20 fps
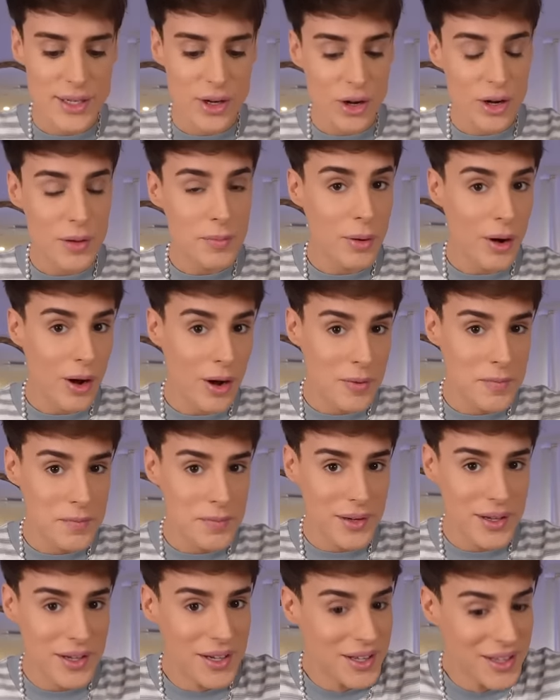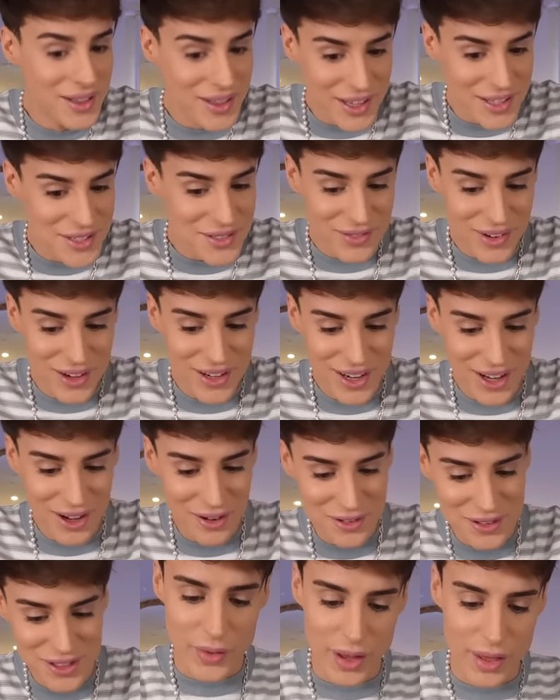it gonna pop? Let's find
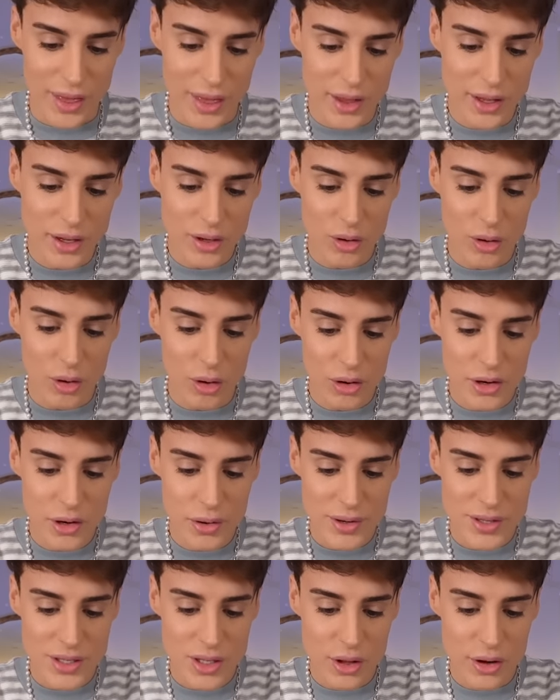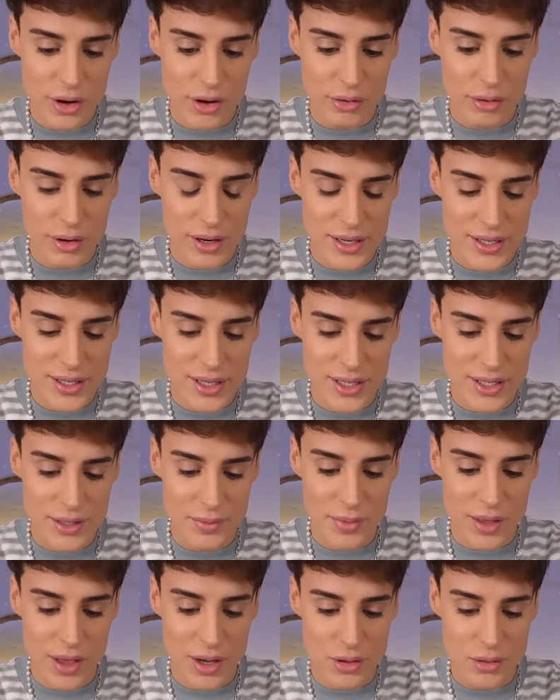out. I think Oreo has a lot of
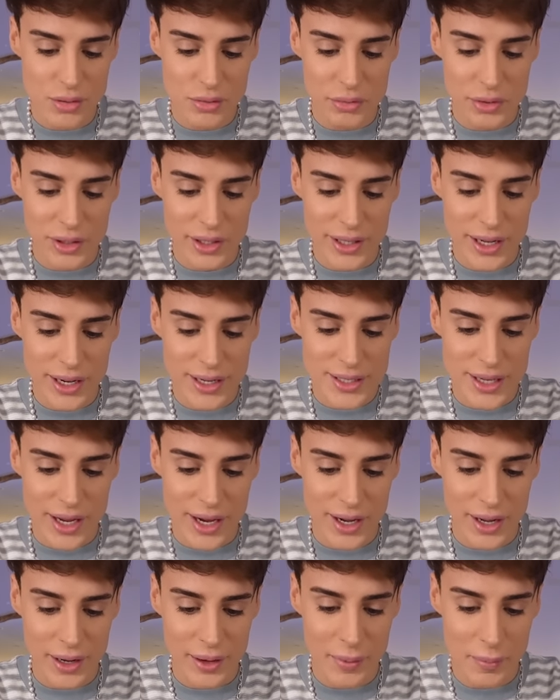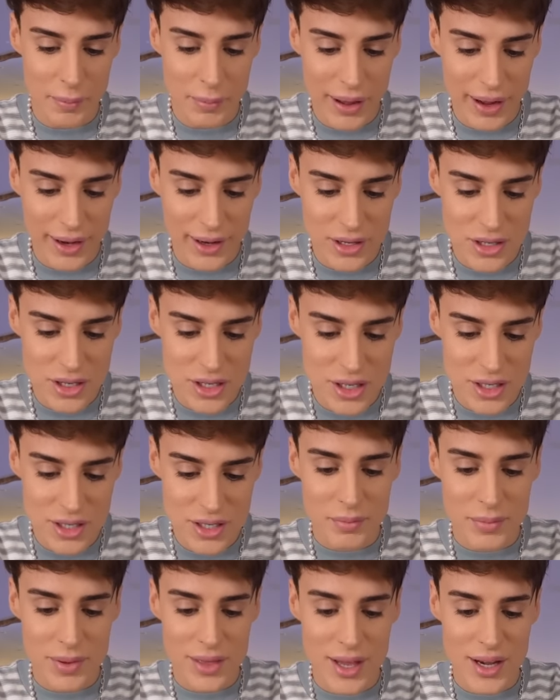criticism. They do really exciting
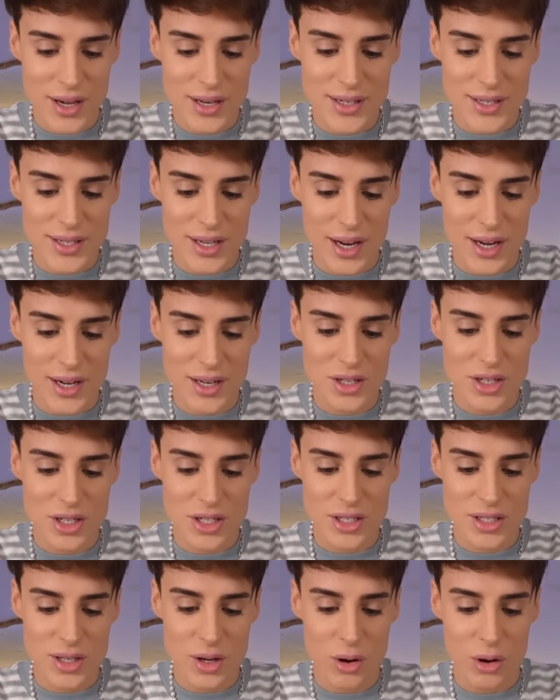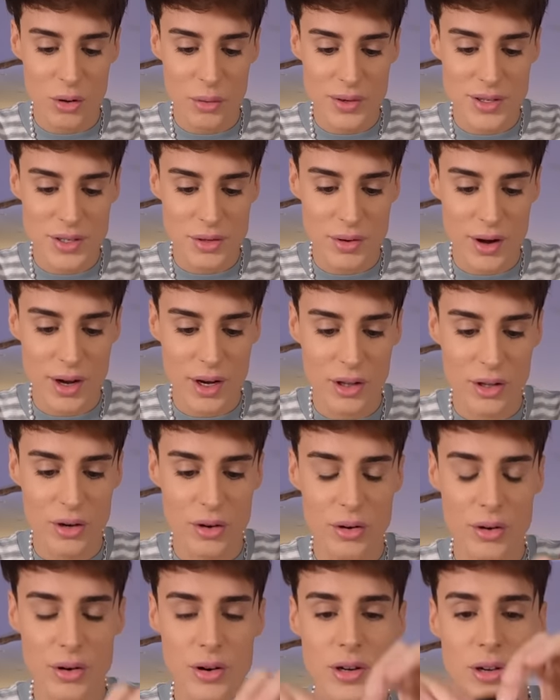packages, but then inside it's just always a regular
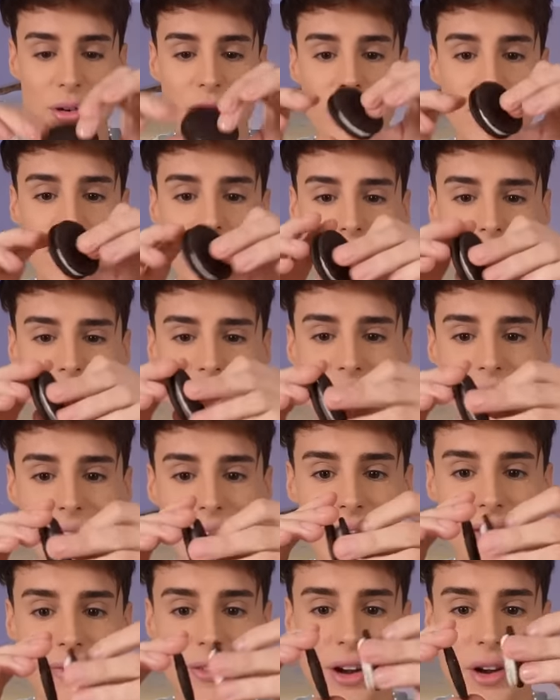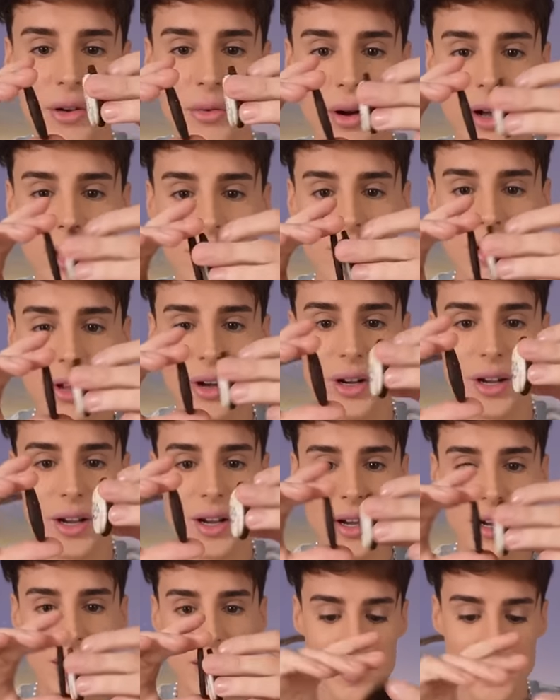Oreo. They don't stick very well, look.
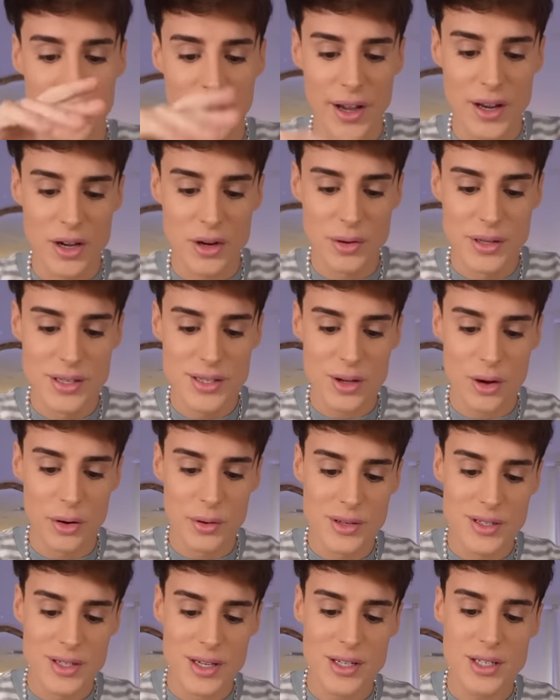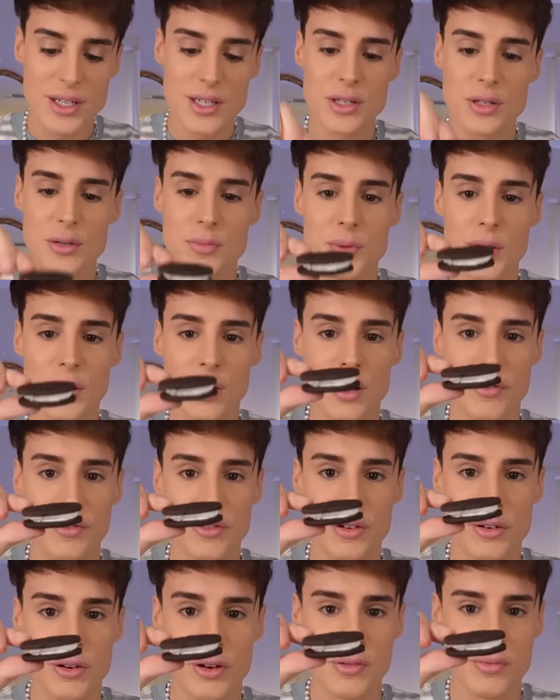Like, I know it's always easy to peel off
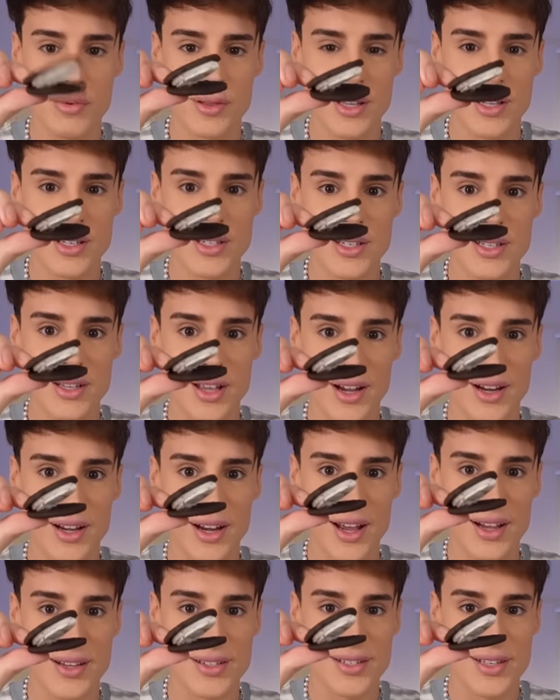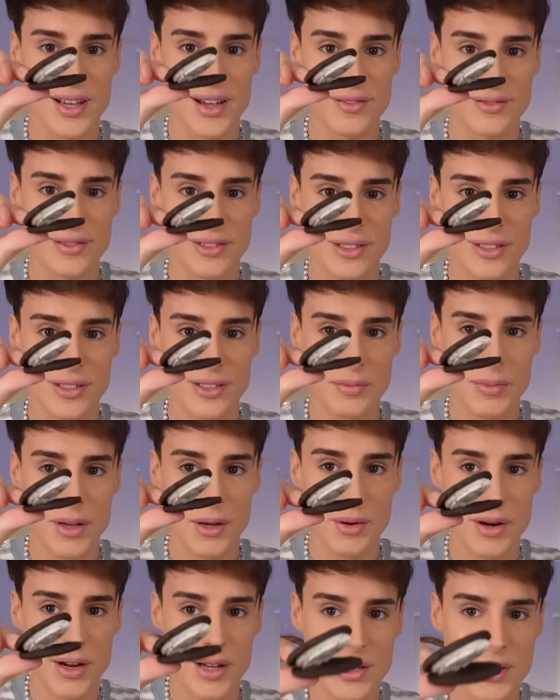an Oreo, but this is like next level. Me
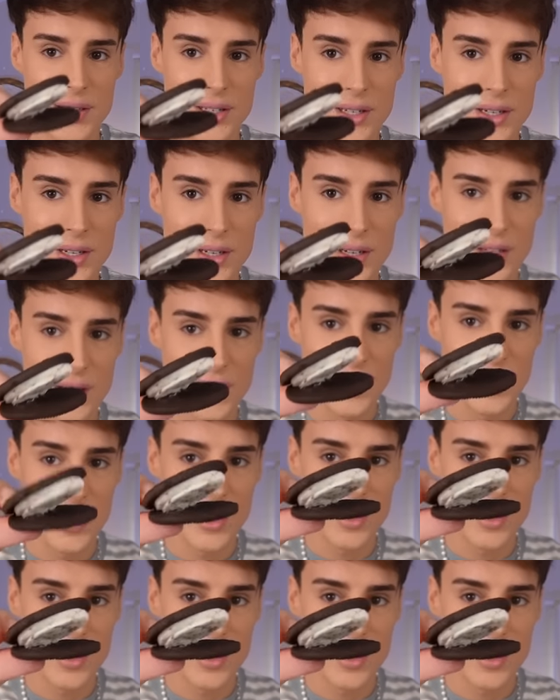when I see